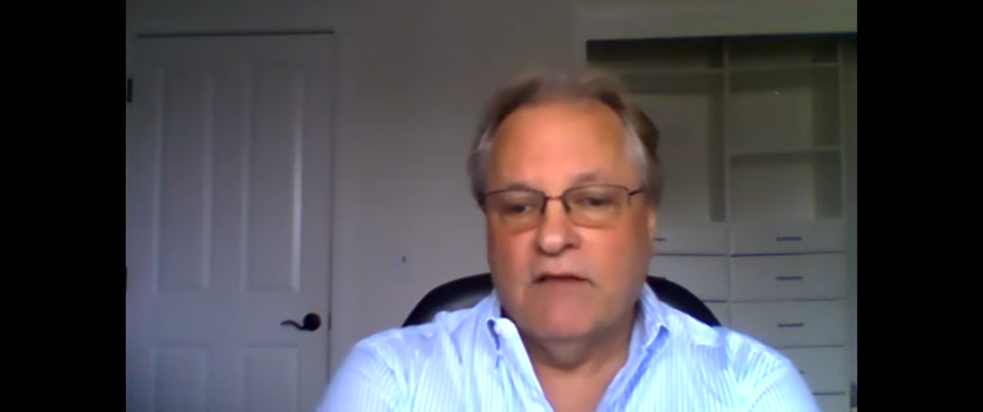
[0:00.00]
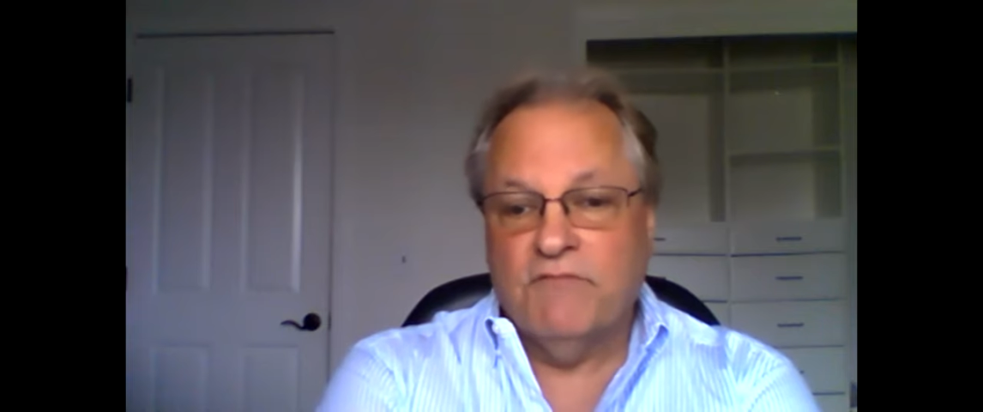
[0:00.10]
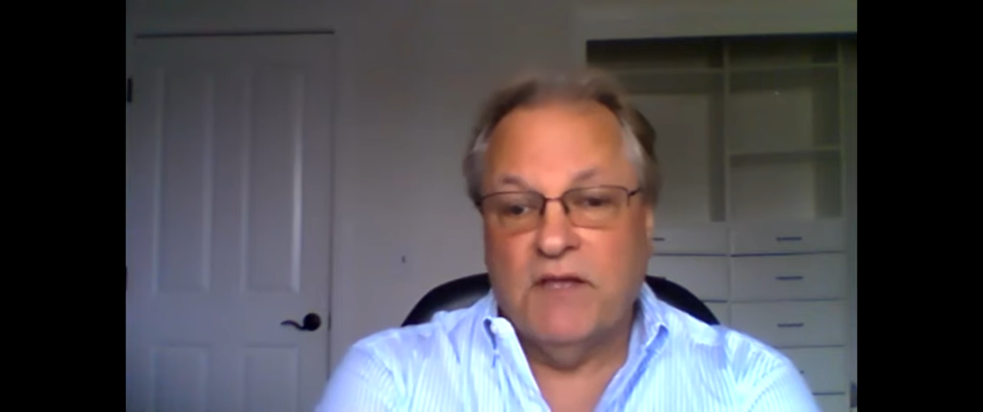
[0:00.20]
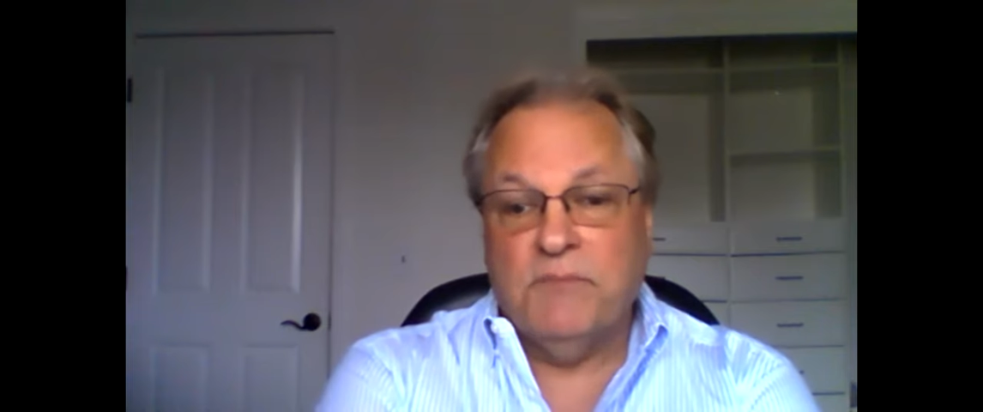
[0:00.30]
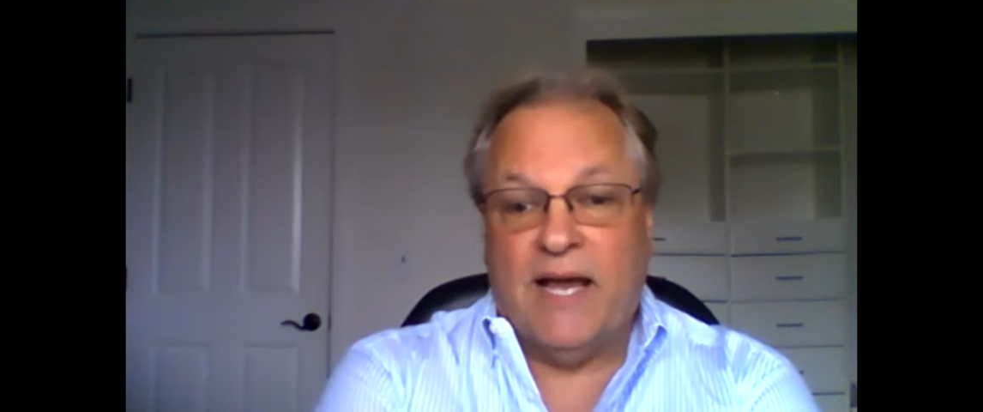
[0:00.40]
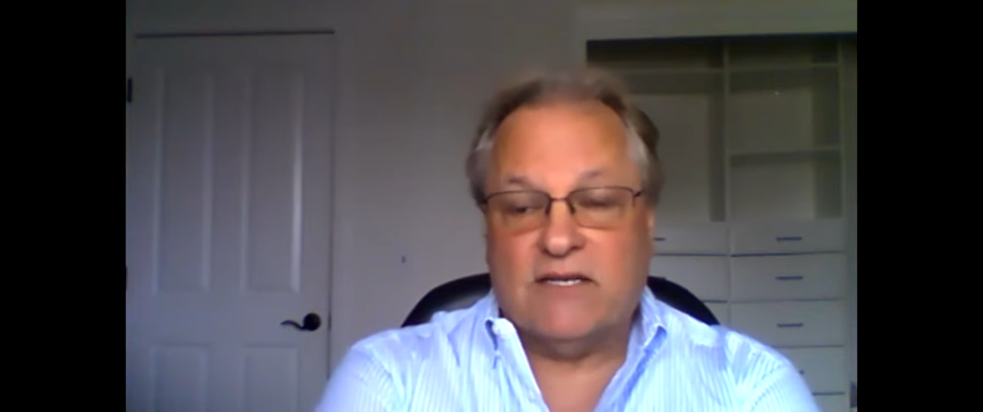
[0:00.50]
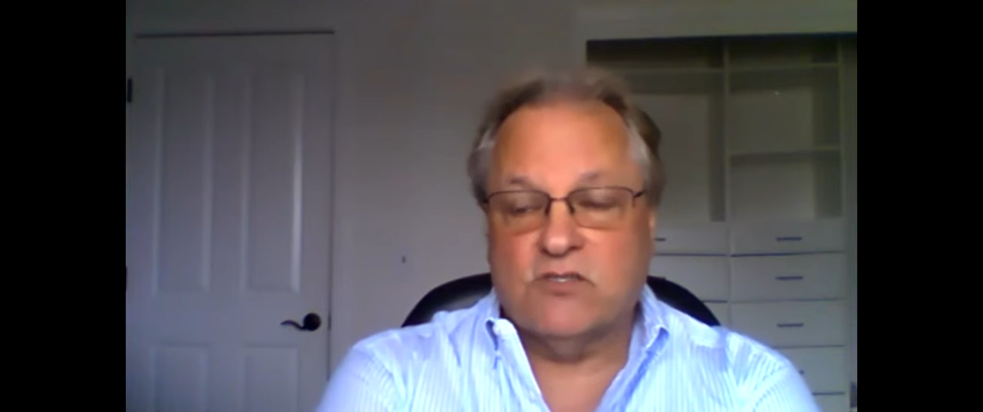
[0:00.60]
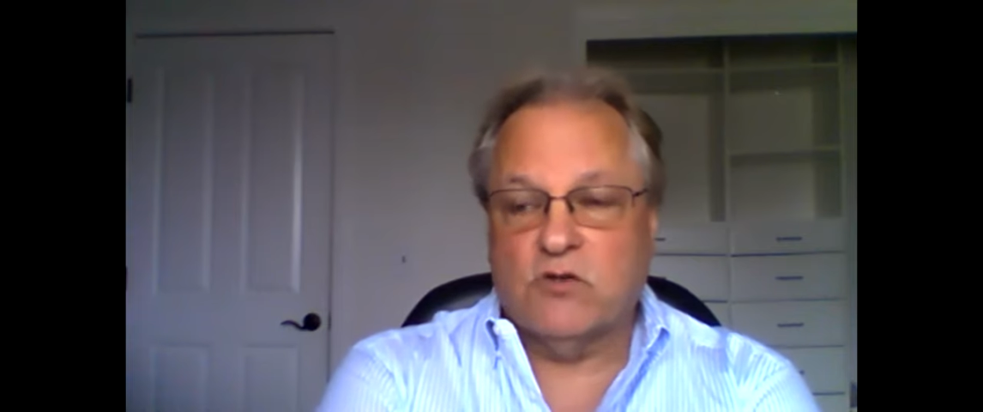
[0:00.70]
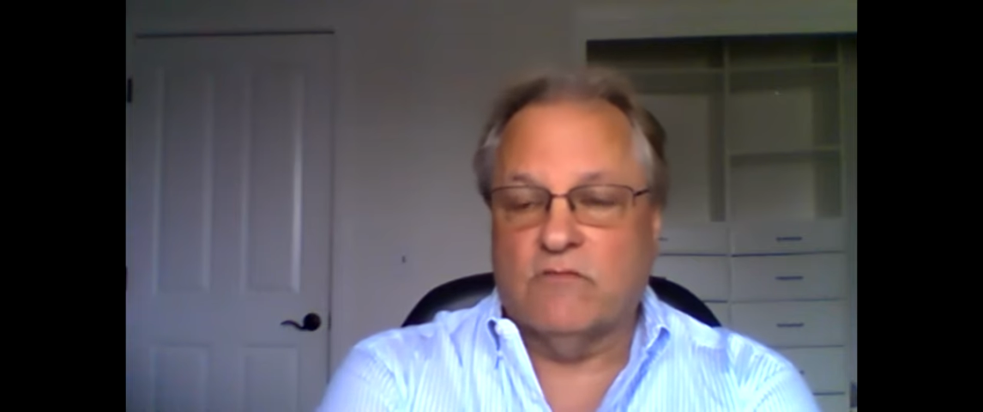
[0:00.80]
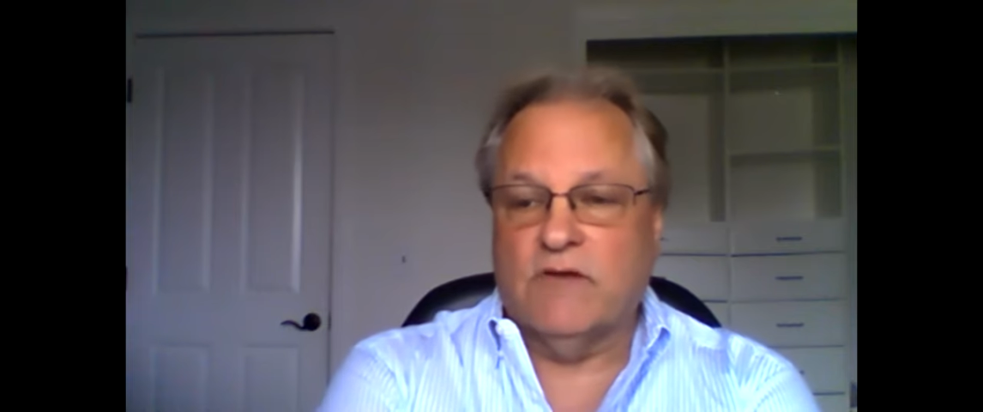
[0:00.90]
feedback
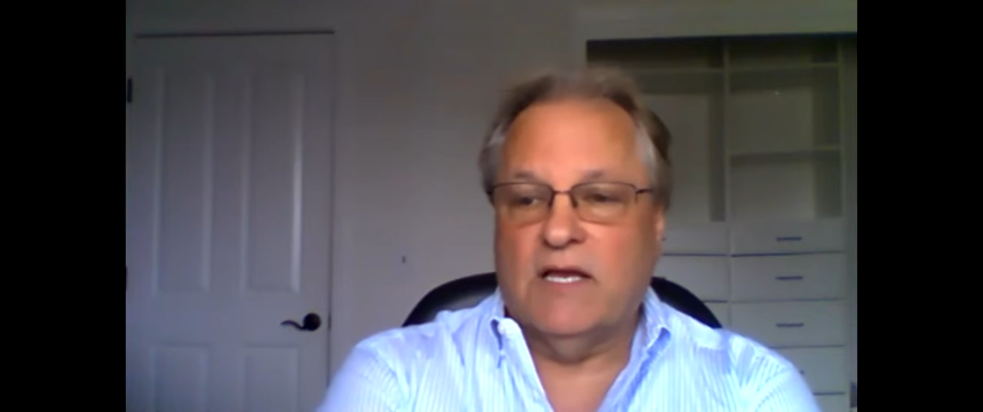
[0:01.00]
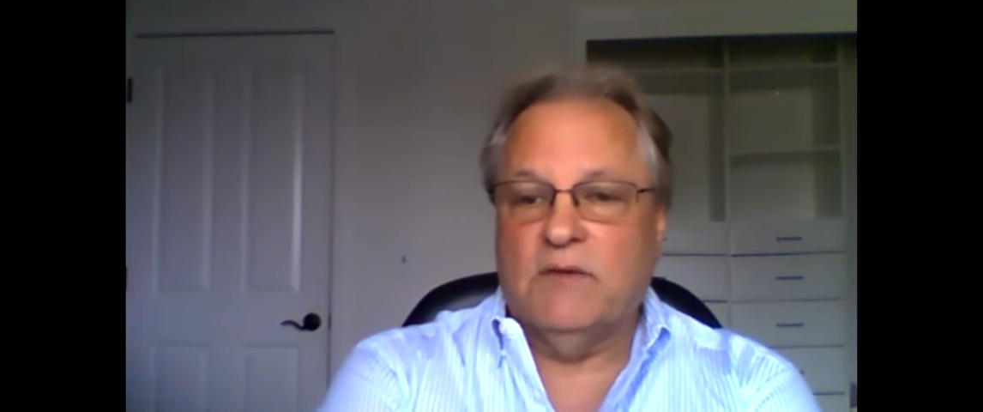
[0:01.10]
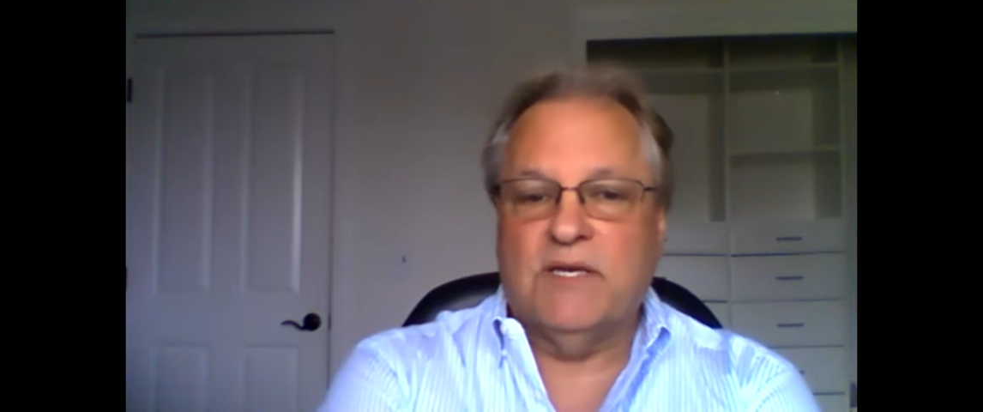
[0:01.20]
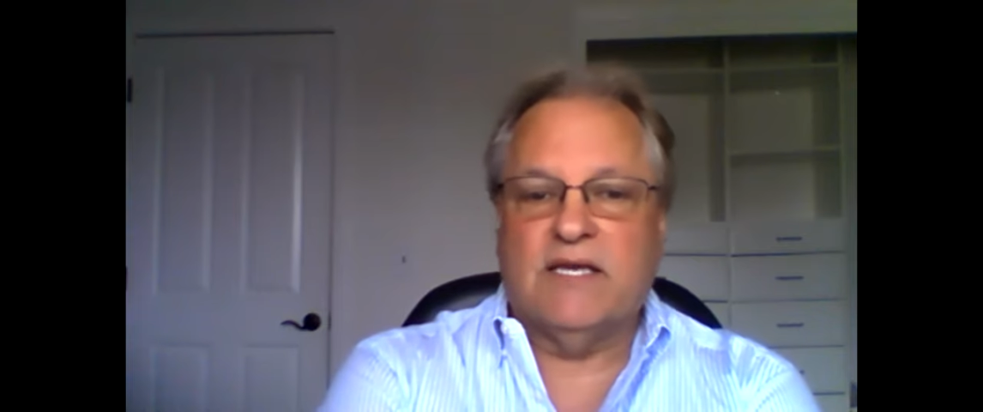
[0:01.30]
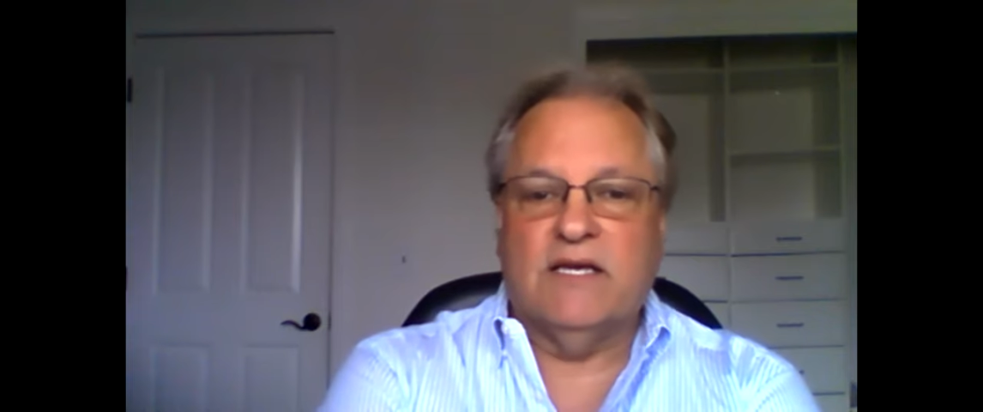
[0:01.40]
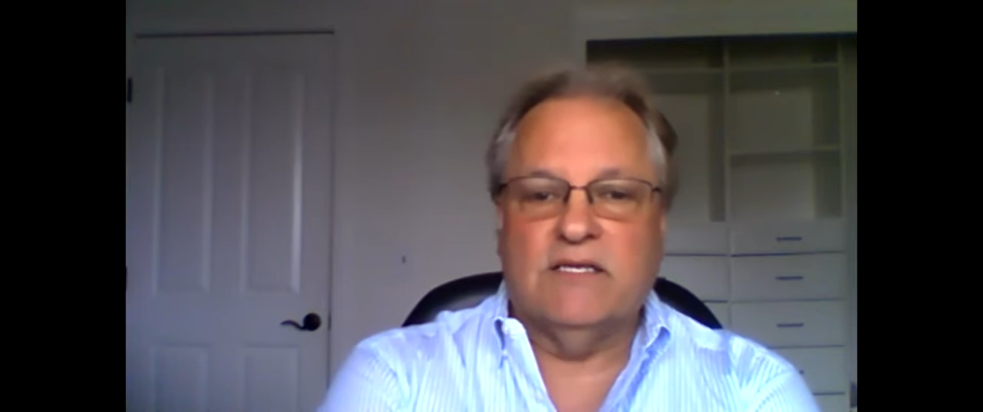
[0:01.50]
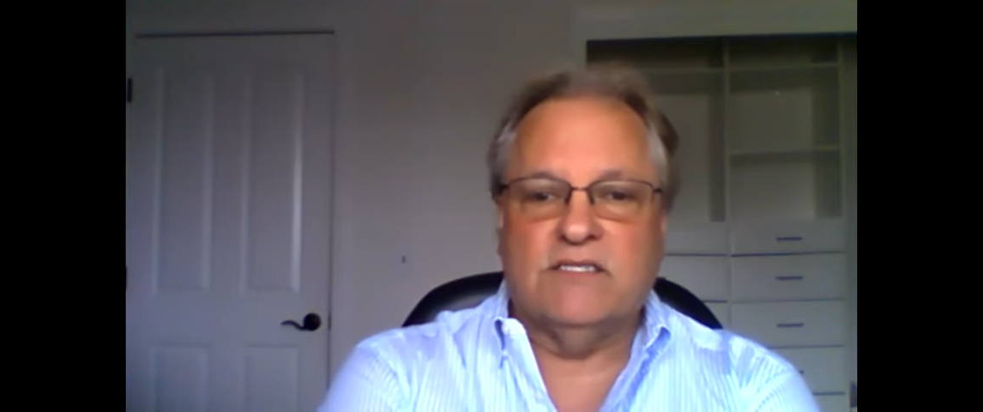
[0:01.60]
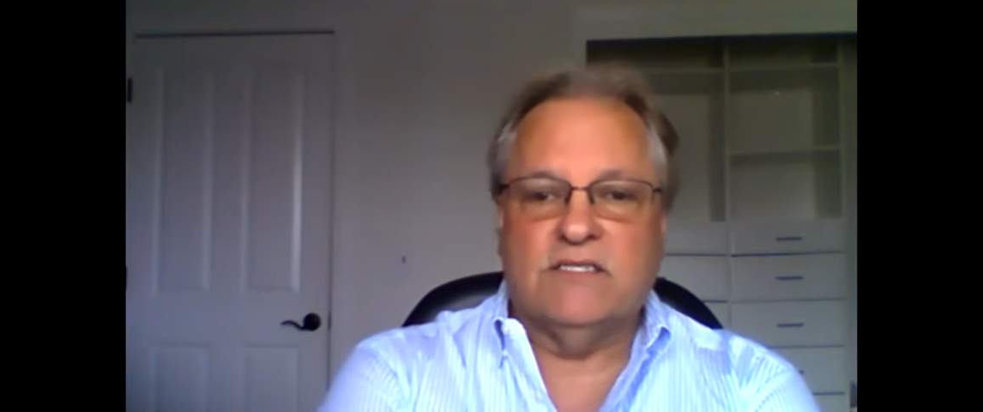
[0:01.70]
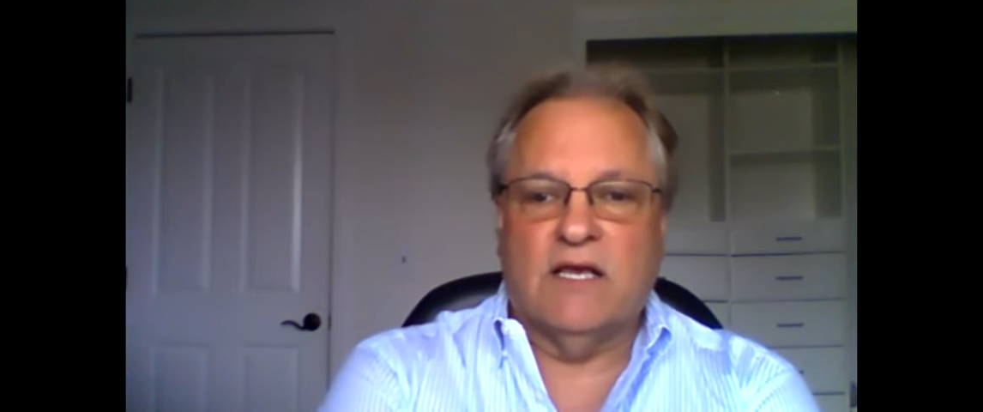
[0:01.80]
survey because